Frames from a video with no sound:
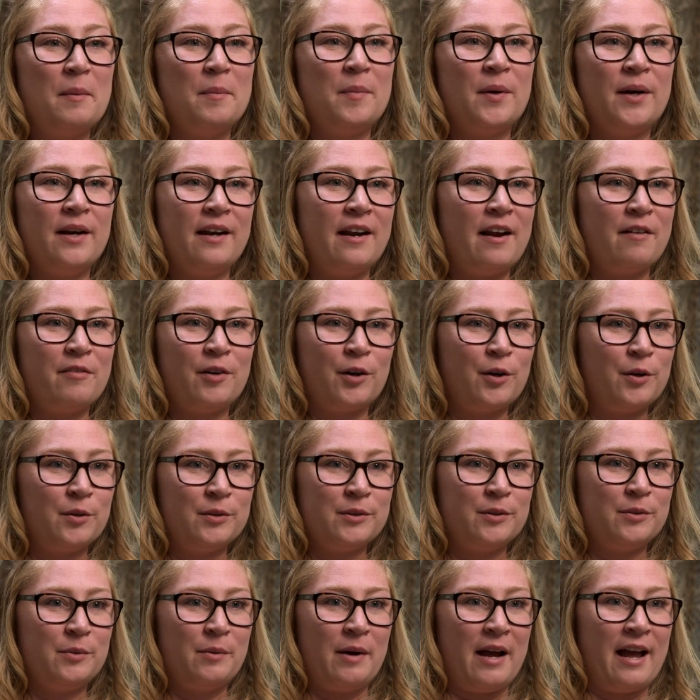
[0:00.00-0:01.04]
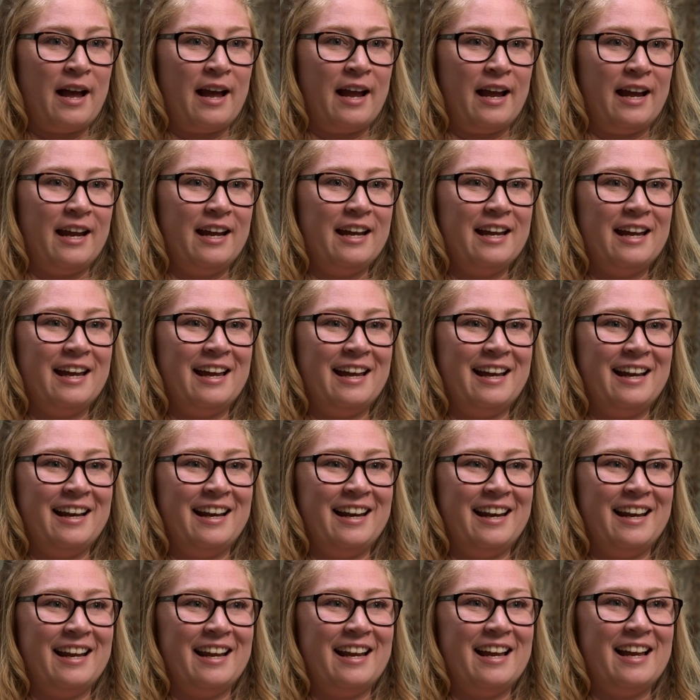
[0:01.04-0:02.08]
but it never goes away.
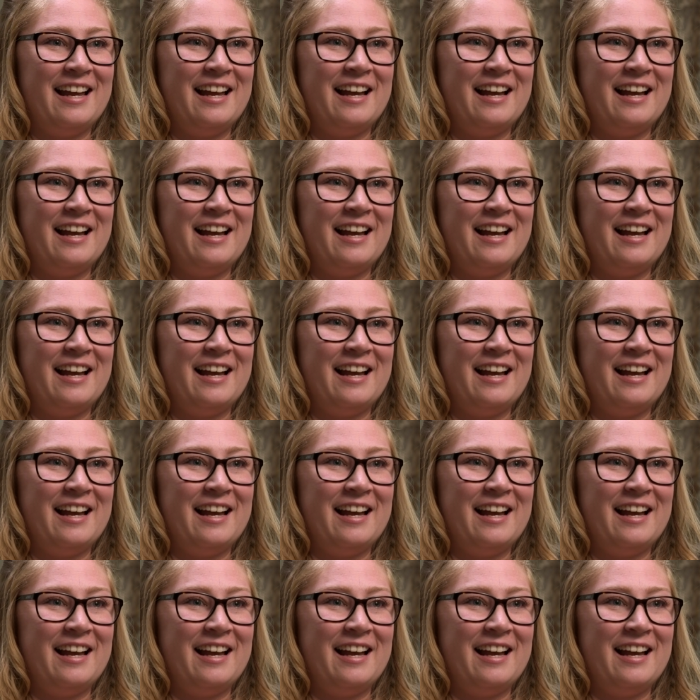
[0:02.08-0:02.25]
And